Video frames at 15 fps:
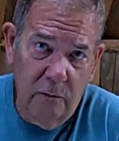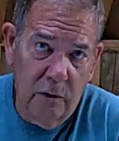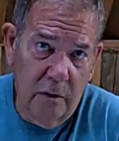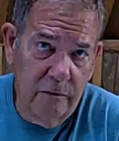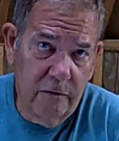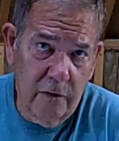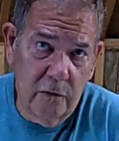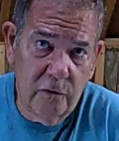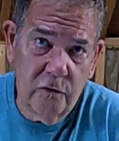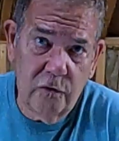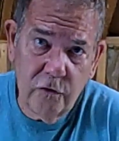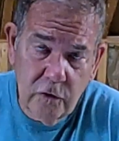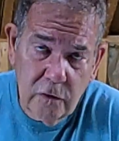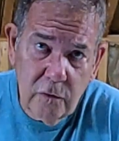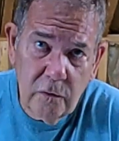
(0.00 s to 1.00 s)
where folks
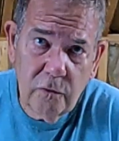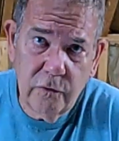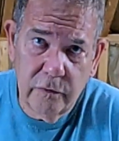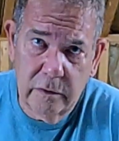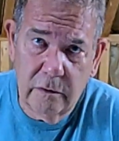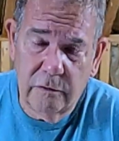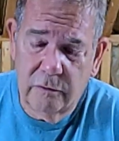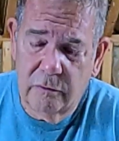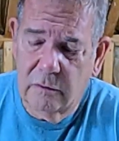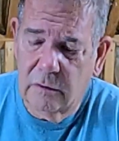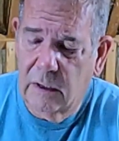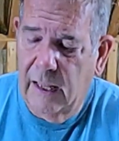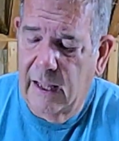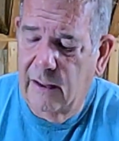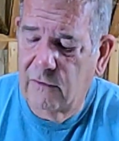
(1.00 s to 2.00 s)
do drill through the
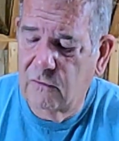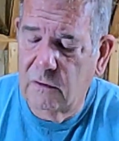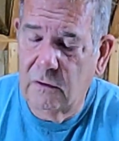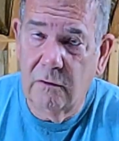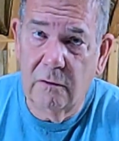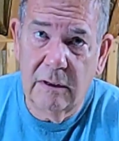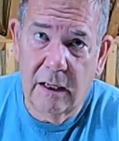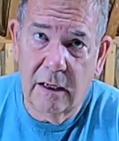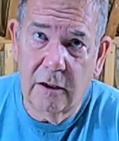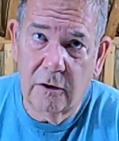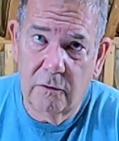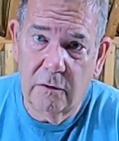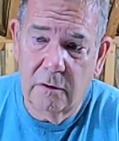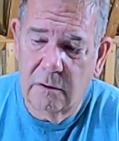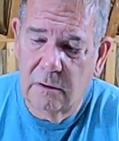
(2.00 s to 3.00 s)
glass, so you get a
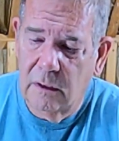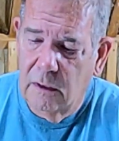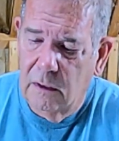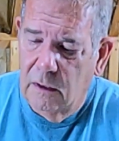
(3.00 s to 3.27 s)
good